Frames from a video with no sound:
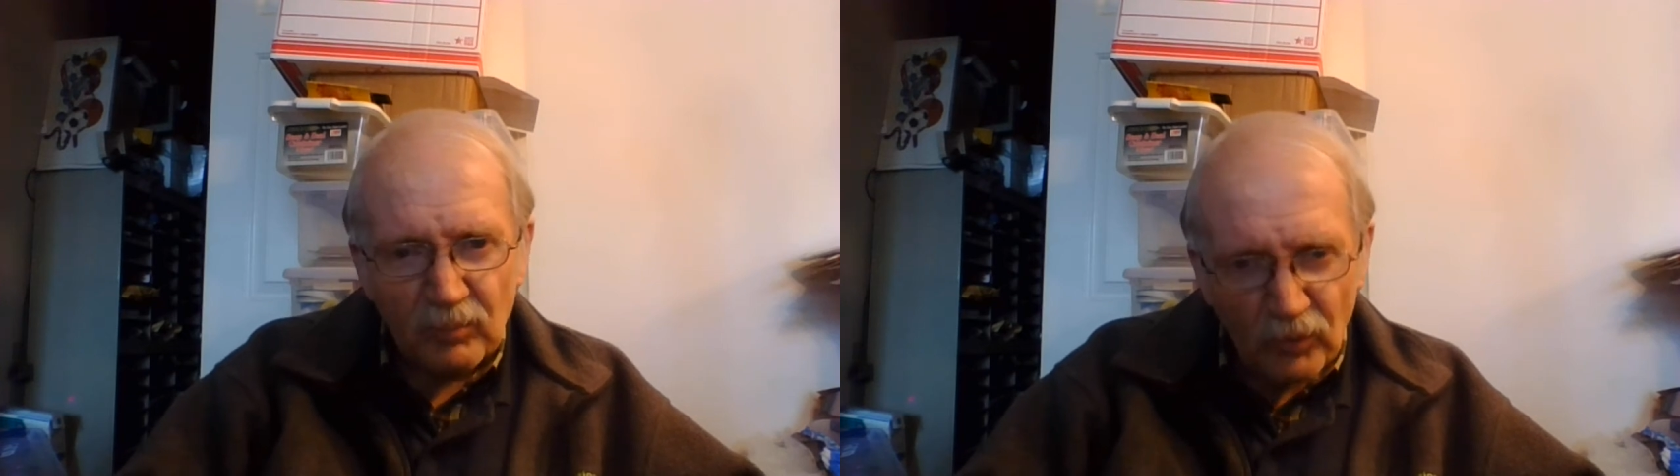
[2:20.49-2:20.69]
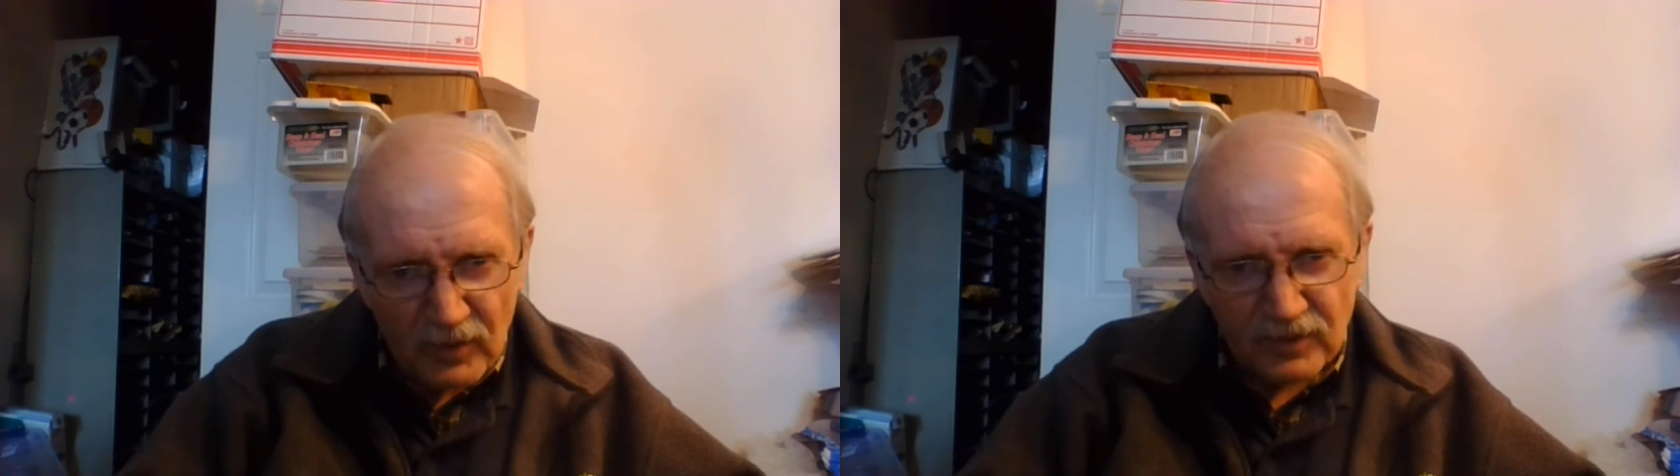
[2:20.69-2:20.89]

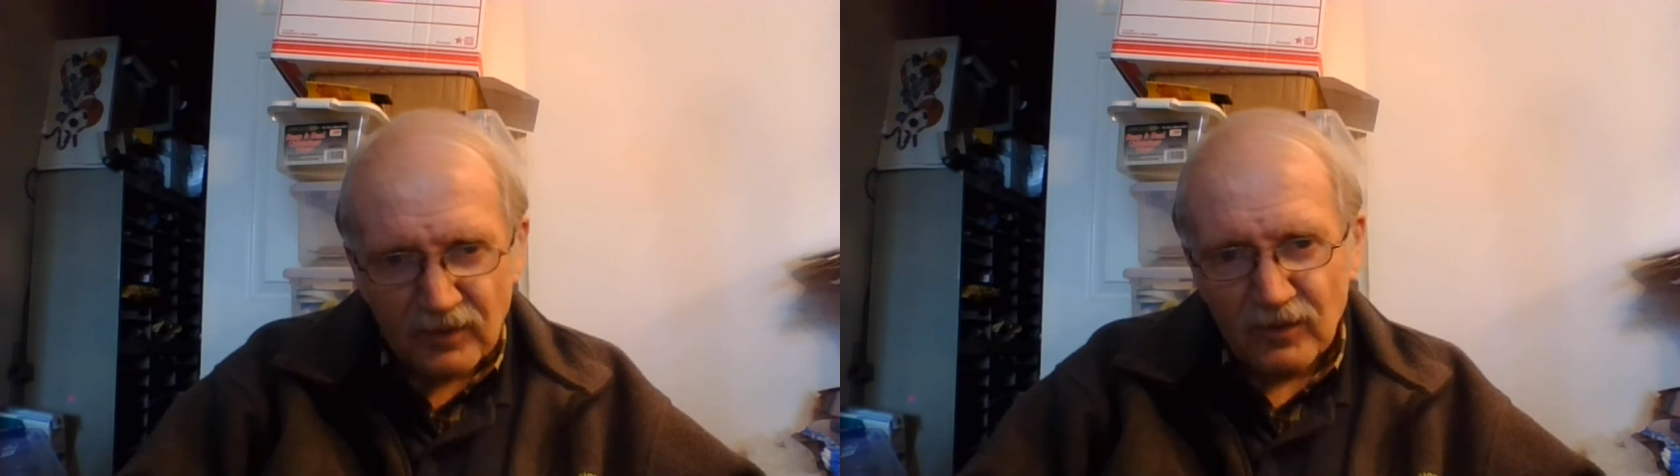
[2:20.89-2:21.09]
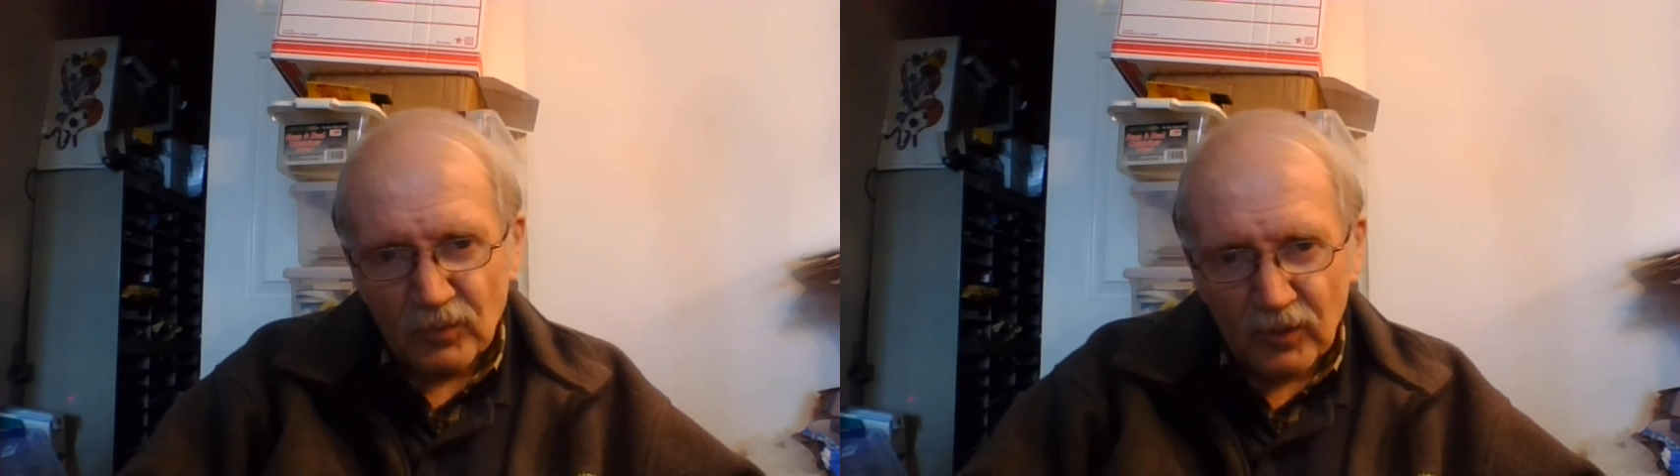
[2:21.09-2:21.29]

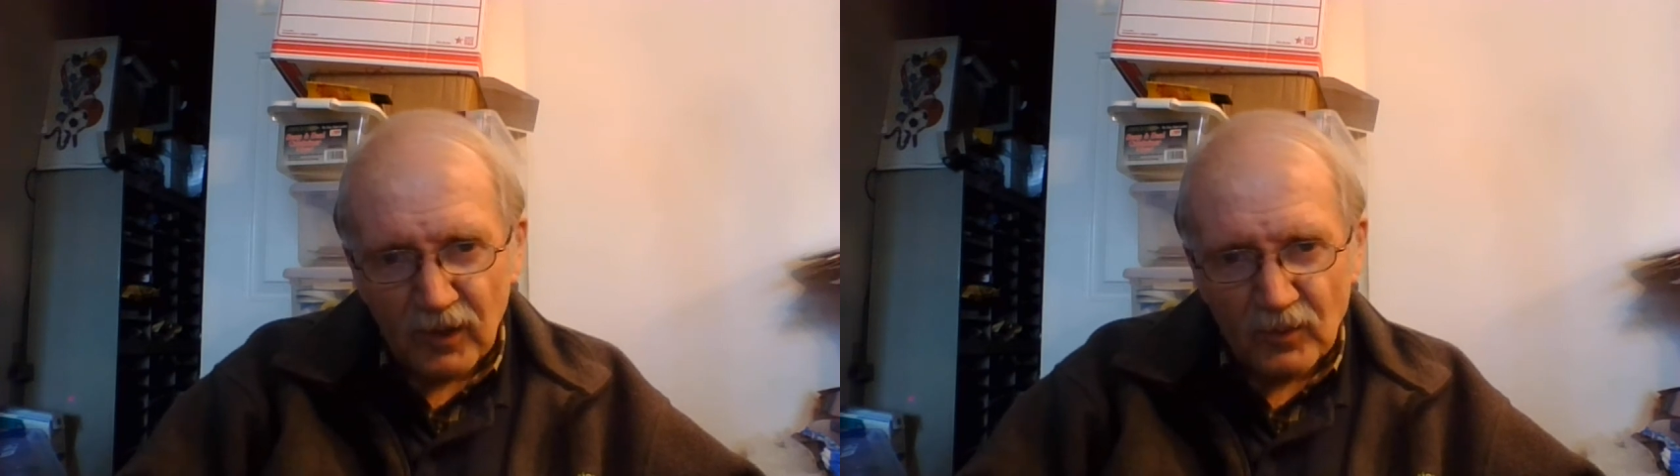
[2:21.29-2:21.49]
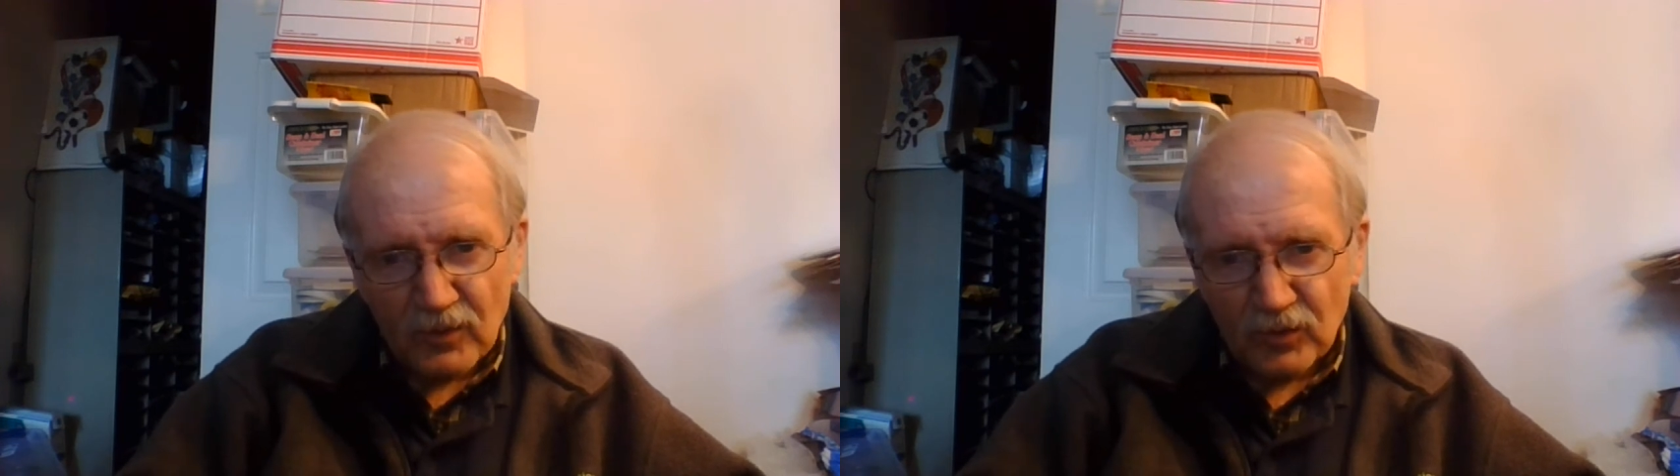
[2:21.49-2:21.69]
presents when
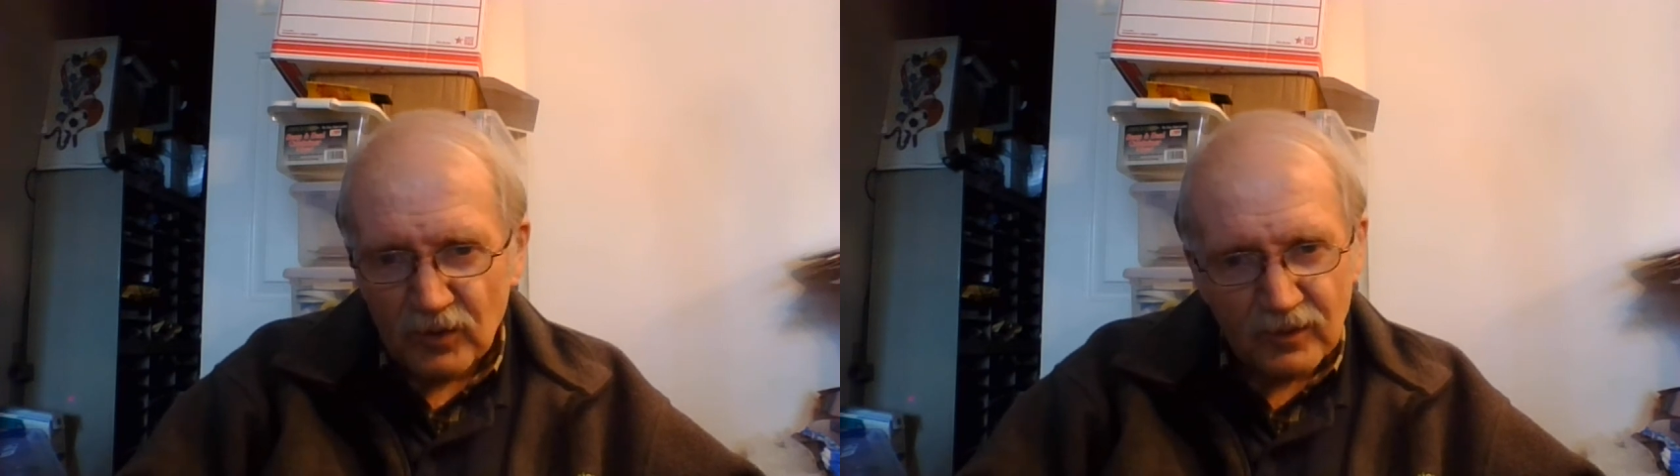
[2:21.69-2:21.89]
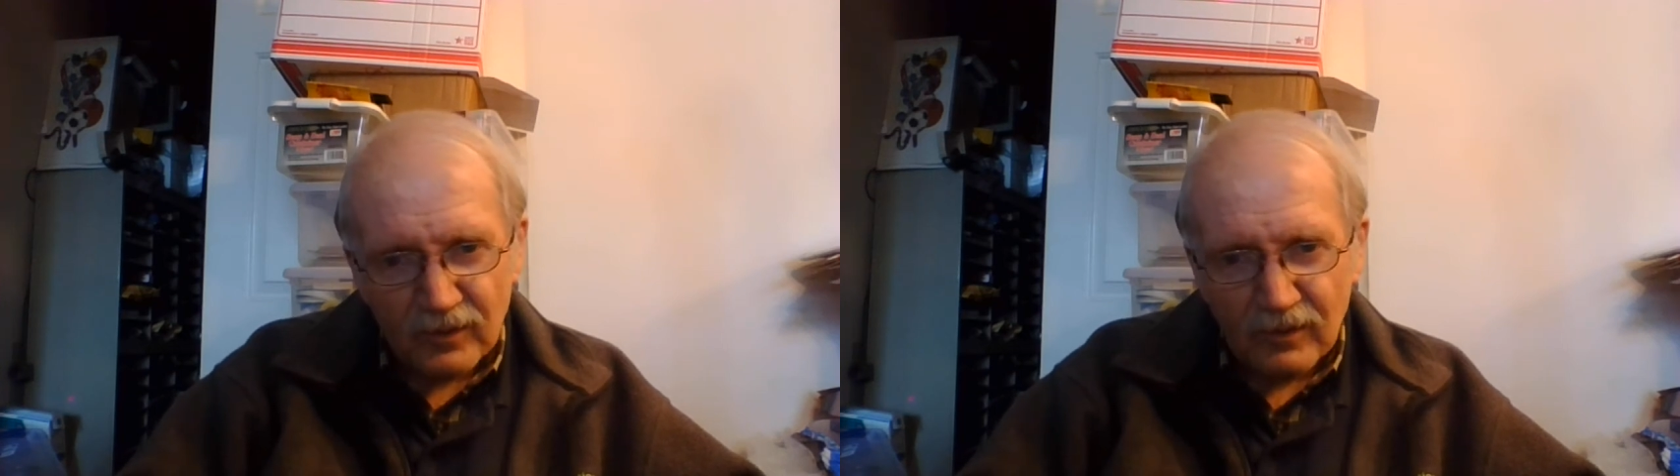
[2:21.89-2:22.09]
I was
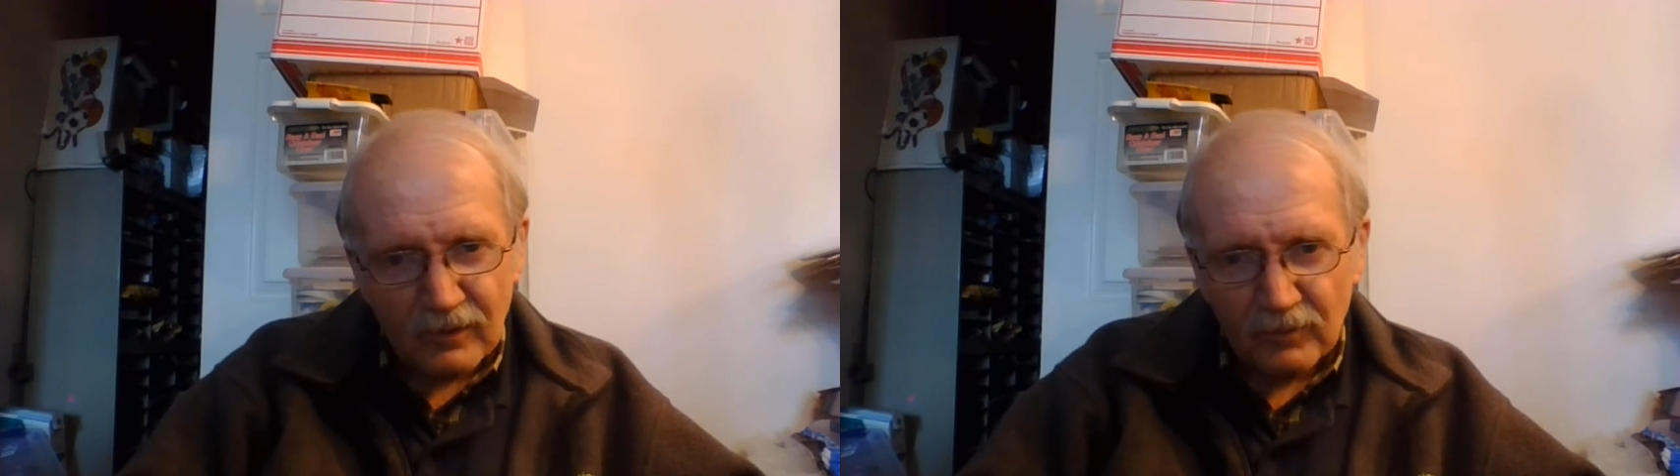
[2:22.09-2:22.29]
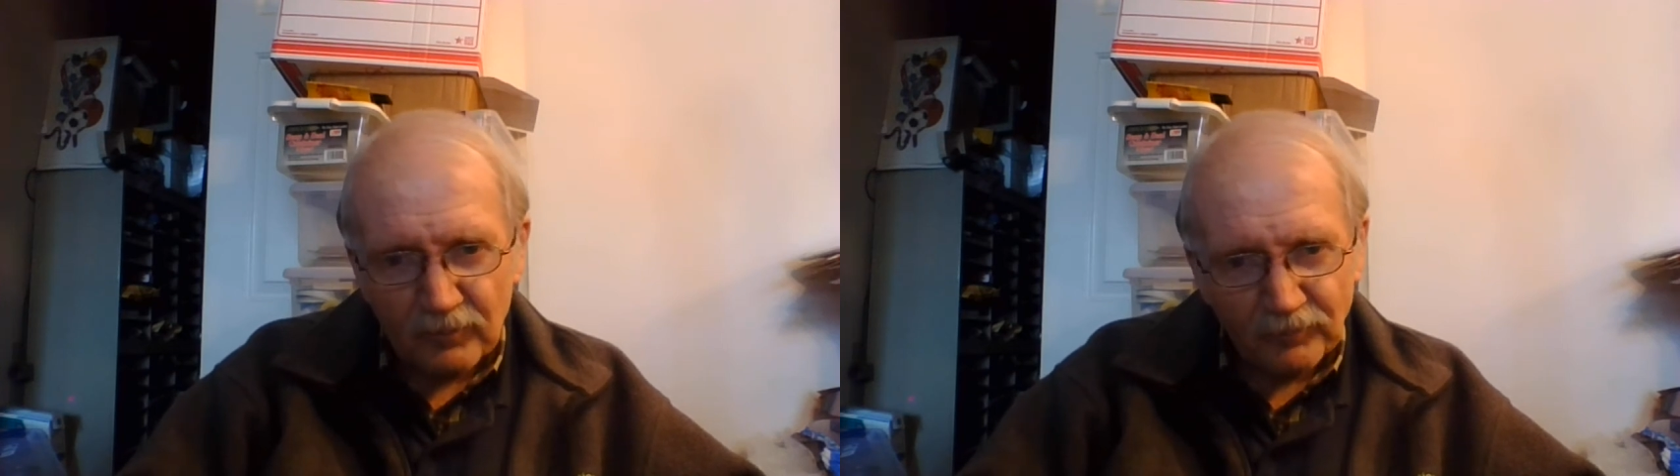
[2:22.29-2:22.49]
just
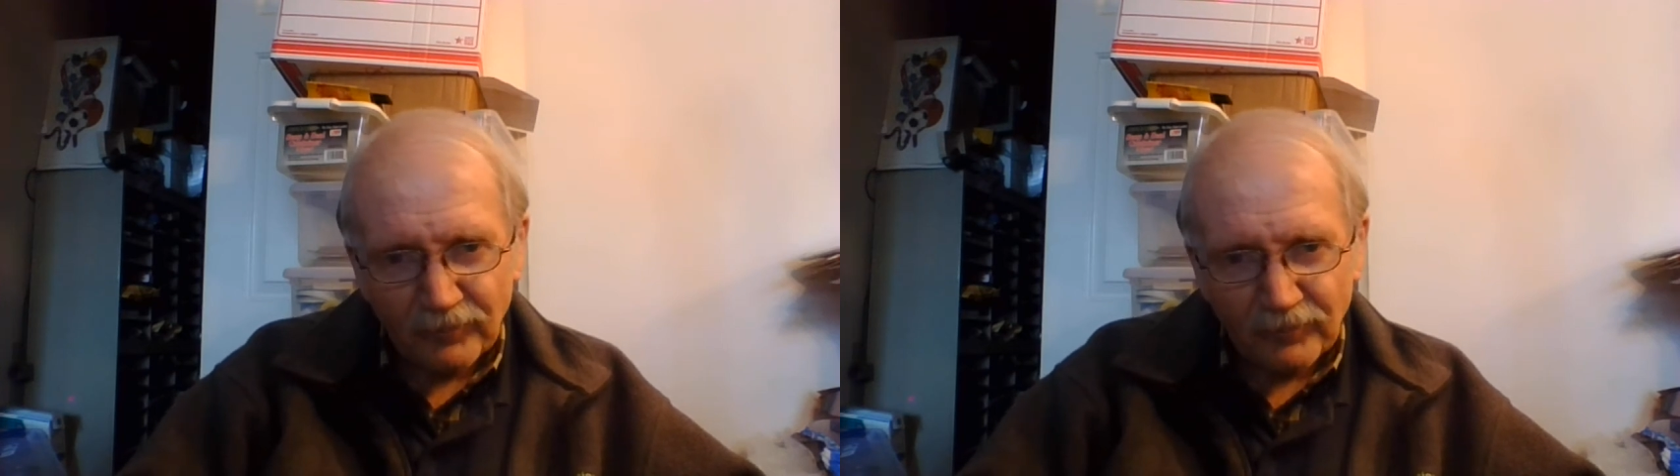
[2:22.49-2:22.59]
in